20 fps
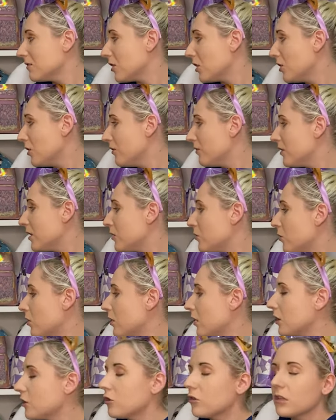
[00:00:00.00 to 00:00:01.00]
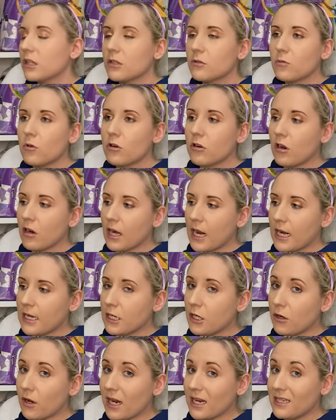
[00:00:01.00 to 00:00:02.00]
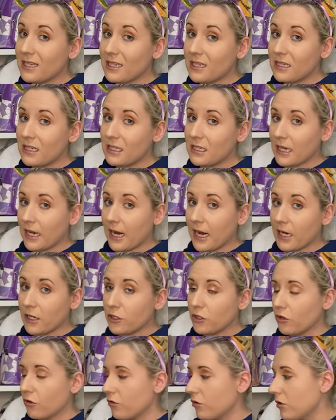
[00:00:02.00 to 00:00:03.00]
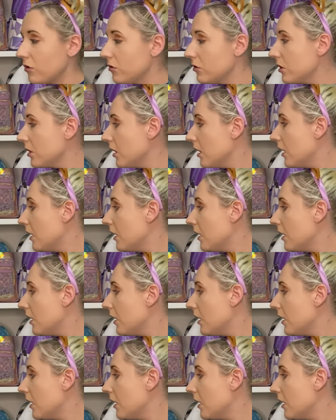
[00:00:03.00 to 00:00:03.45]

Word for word: I love this one. I took this one on our UK Disney staycation cruise.